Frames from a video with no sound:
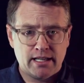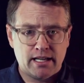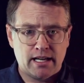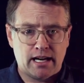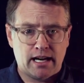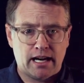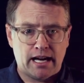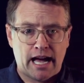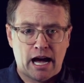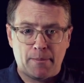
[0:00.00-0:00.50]

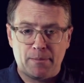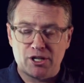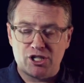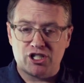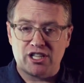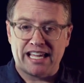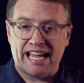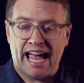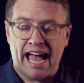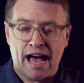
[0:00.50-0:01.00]
how
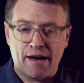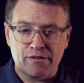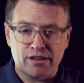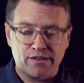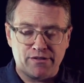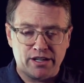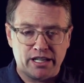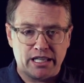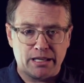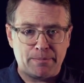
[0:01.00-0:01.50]
much they have
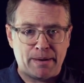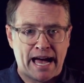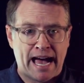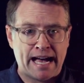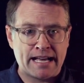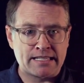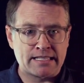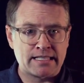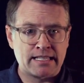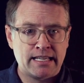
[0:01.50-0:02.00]
given in the
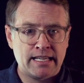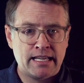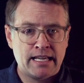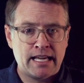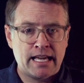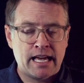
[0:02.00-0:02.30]
past,